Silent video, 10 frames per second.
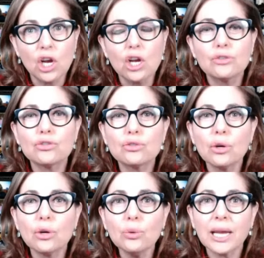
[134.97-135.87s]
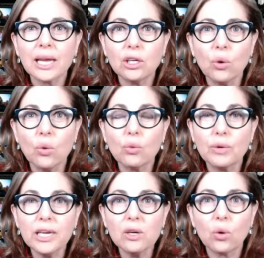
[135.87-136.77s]
so can your
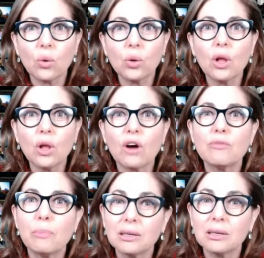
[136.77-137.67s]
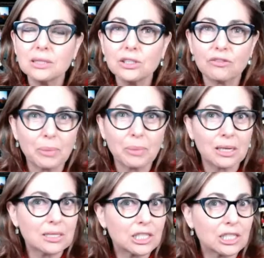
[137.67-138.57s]
recall of positive
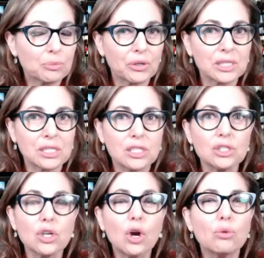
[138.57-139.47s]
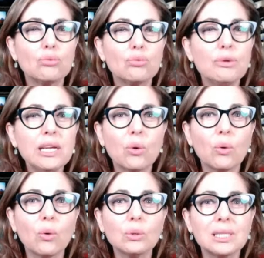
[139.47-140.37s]
past experiences
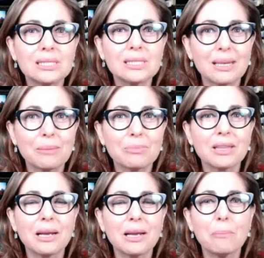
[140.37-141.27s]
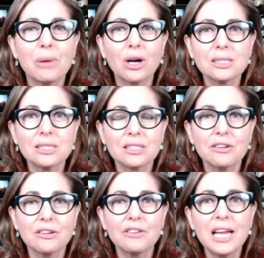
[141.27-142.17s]
recall something positive
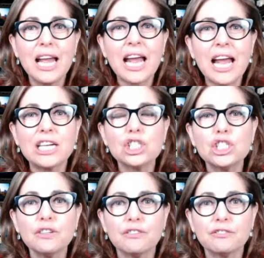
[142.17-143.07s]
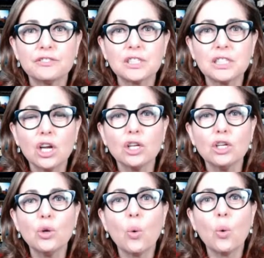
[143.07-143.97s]
and shift
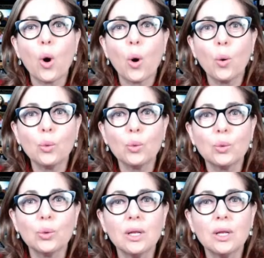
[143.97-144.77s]
your whole